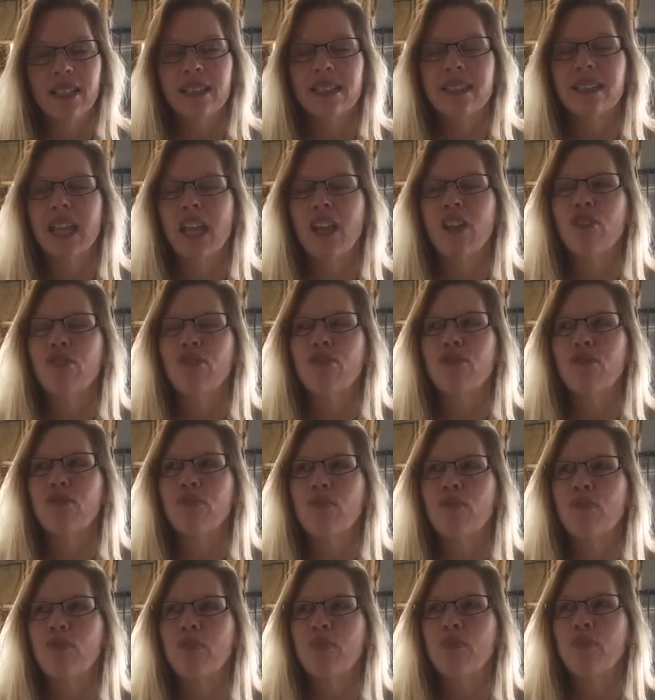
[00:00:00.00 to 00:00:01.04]
Instead of
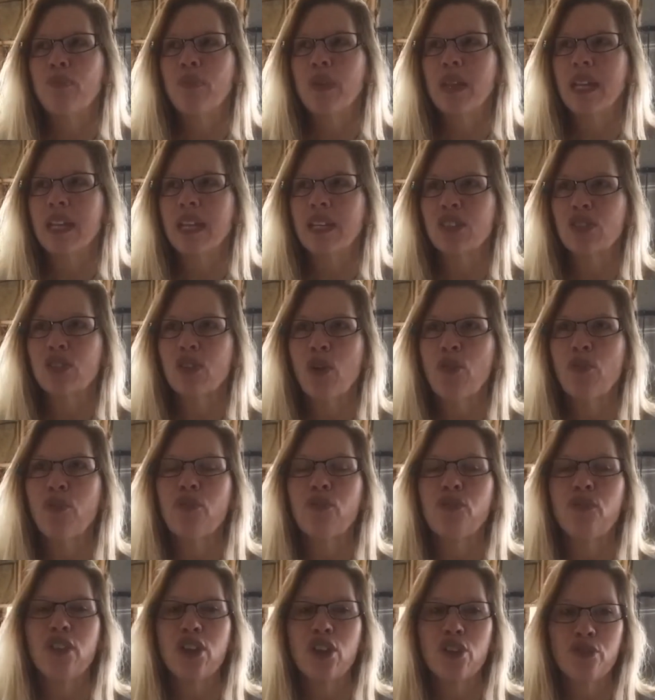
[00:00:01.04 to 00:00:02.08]
being so
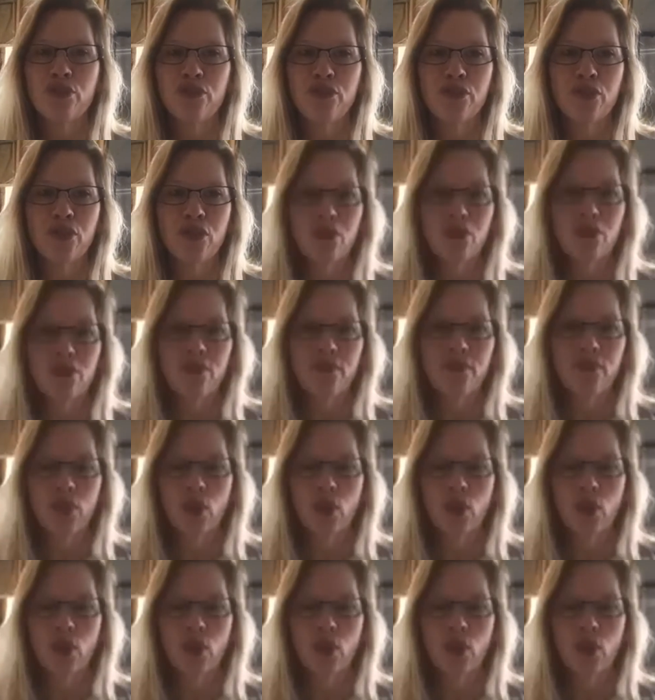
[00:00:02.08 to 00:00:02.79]
fearful